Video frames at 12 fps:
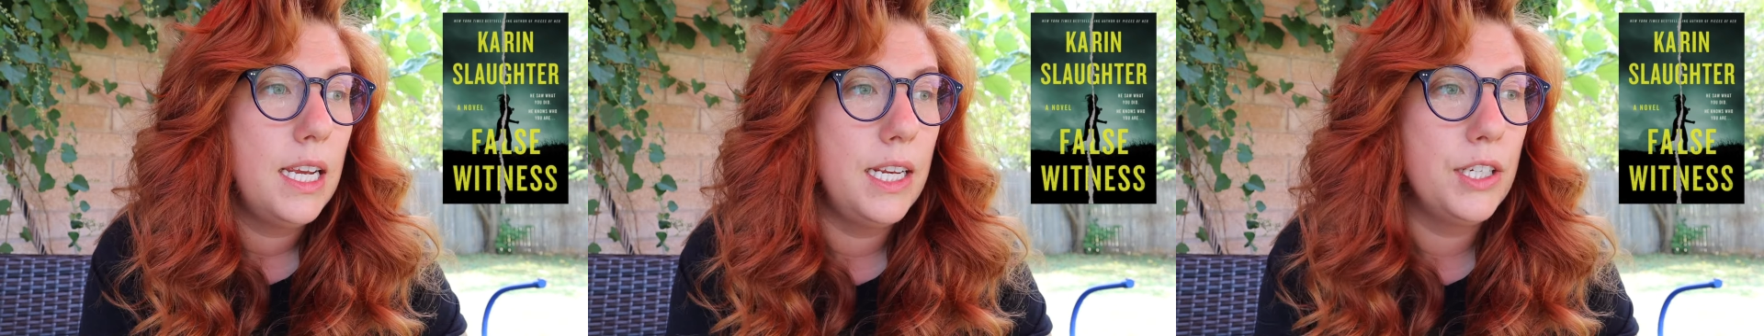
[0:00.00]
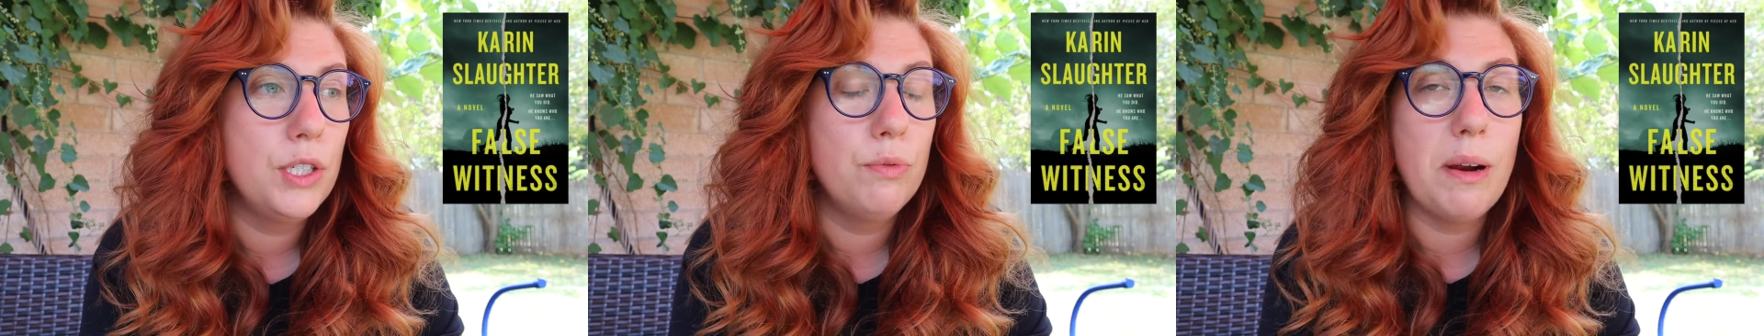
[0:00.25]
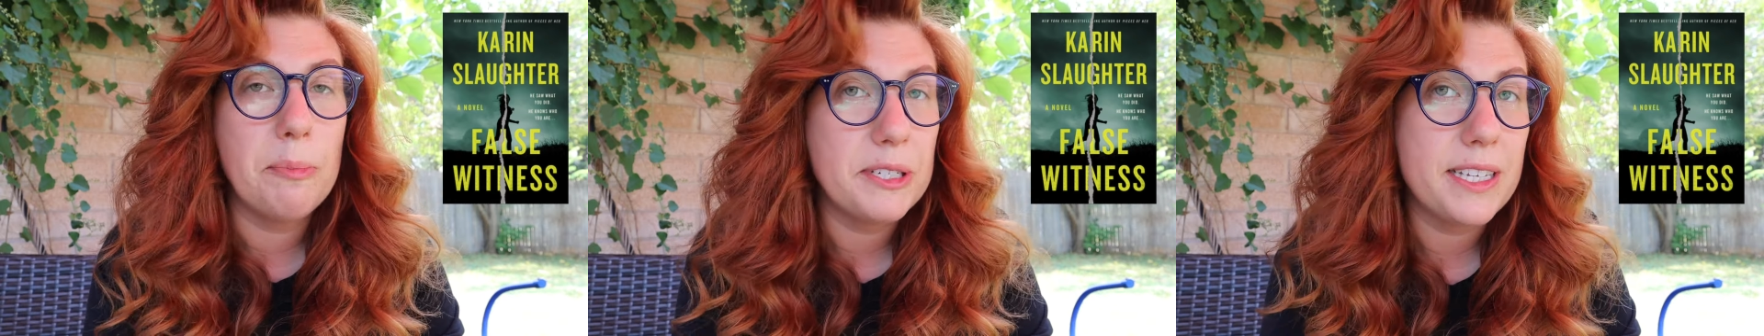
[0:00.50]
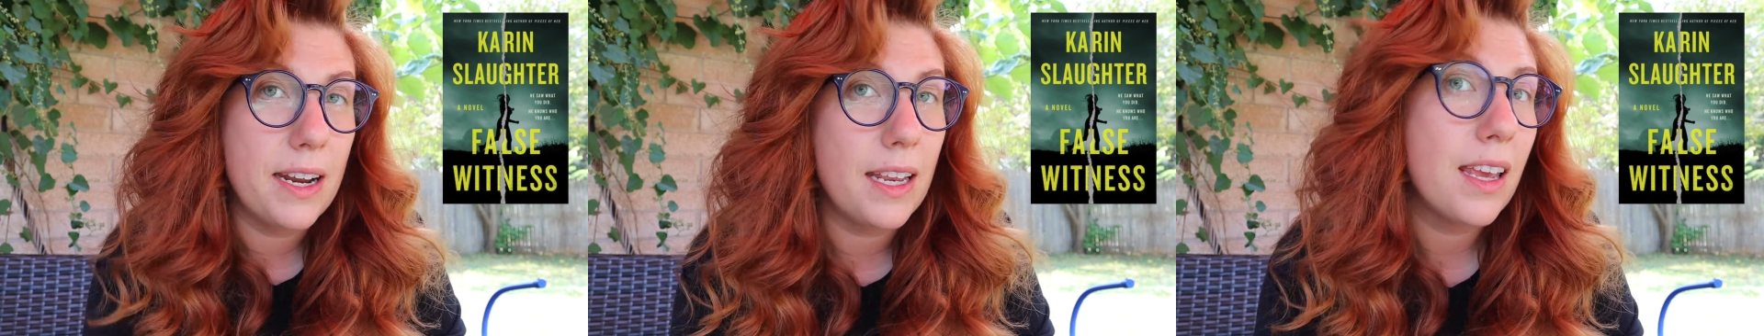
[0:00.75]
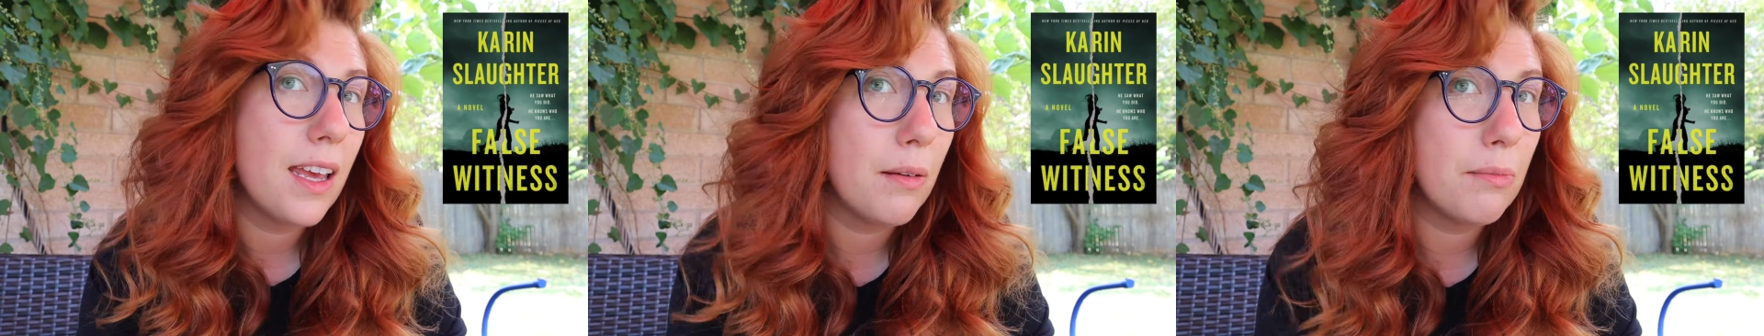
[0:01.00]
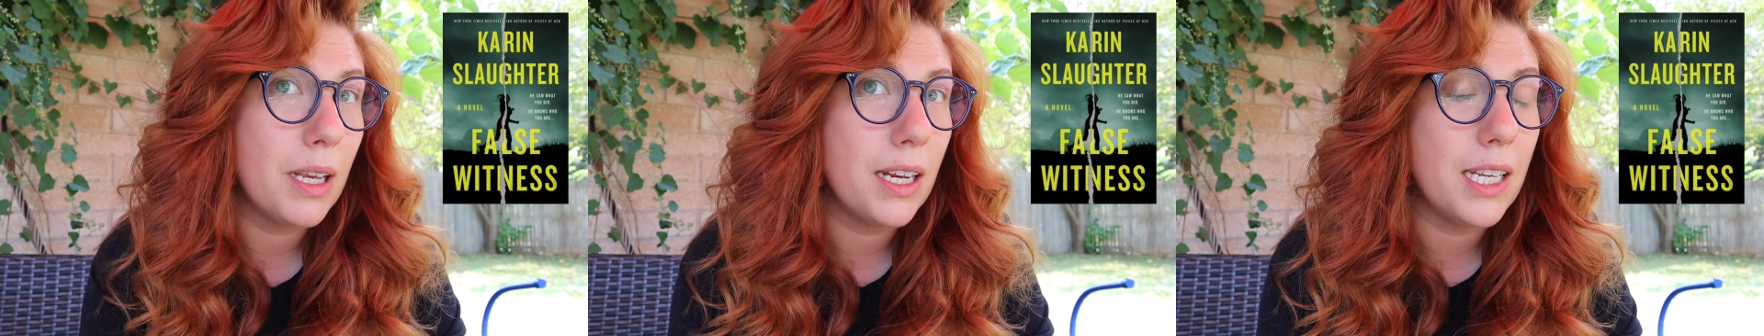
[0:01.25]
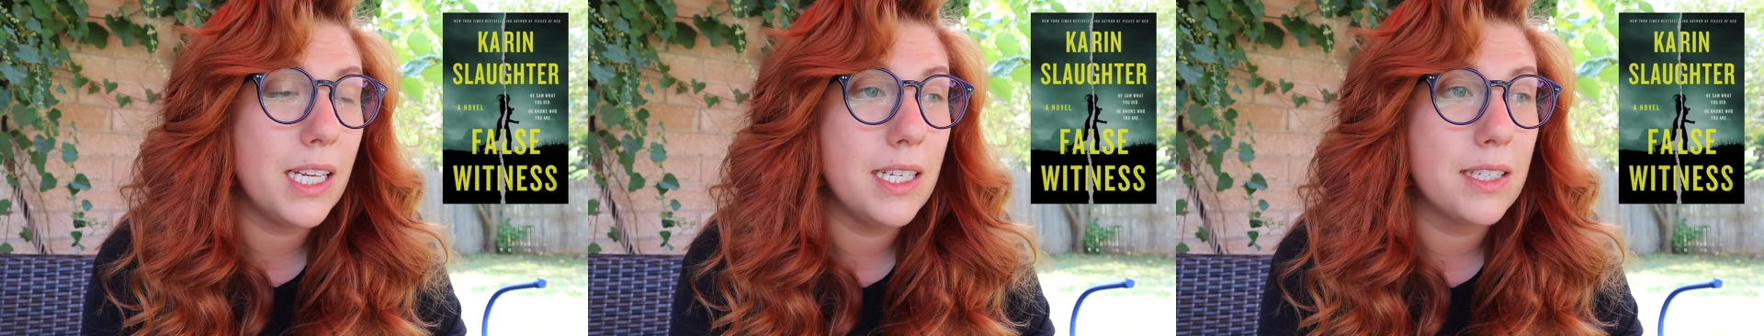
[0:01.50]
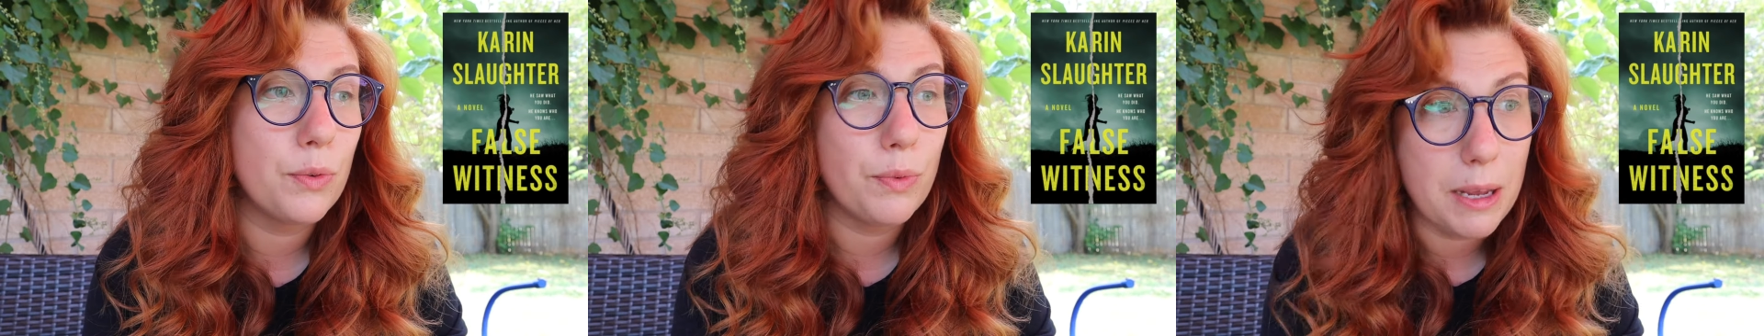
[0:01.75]
into representing him, and he
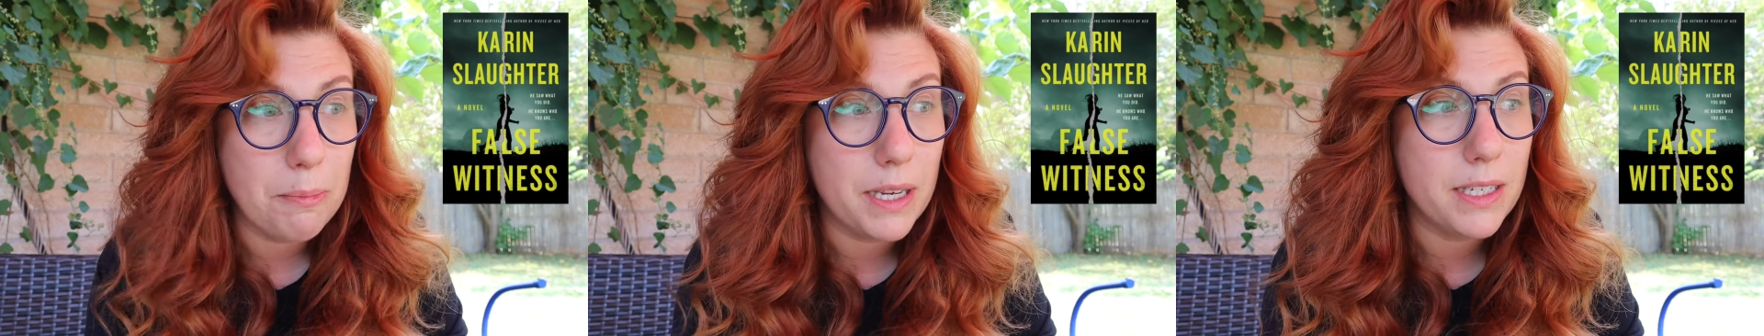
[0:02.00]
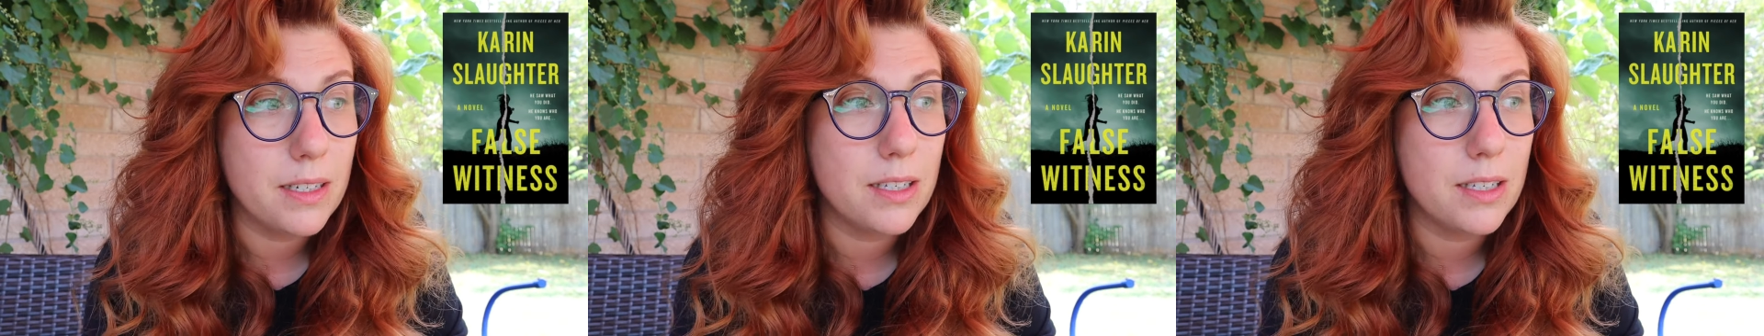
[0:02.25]
is a rapist.